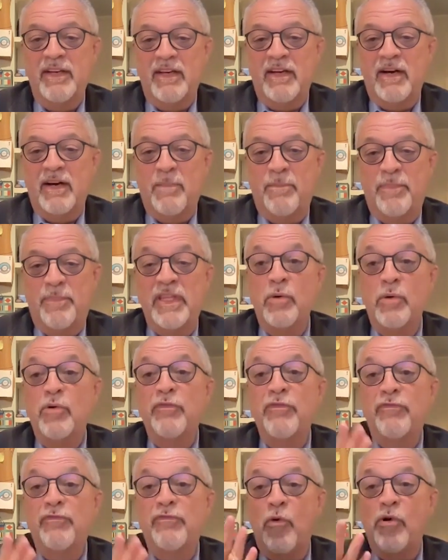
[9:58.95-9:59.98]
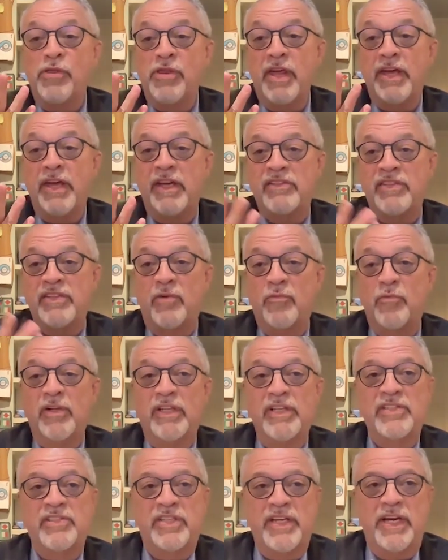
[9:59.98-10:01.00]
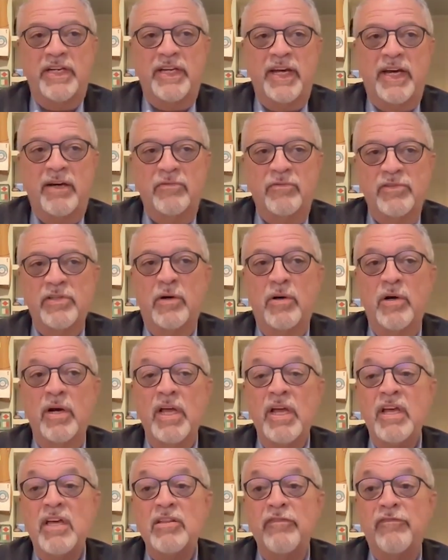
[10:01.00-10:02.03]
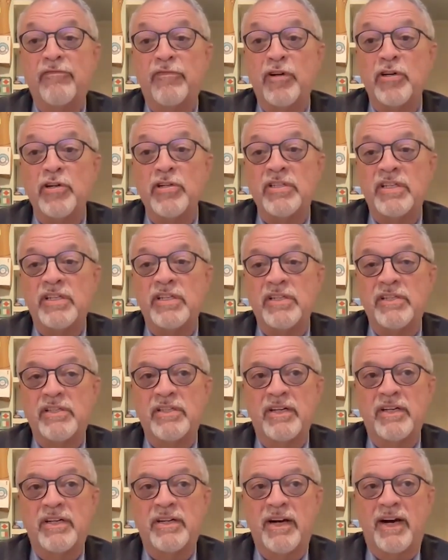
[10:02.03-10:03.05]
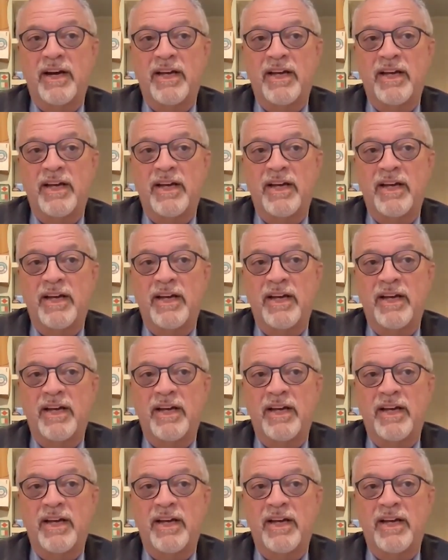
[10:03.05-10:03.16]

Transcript: But there were four things that really stand out. So the first is I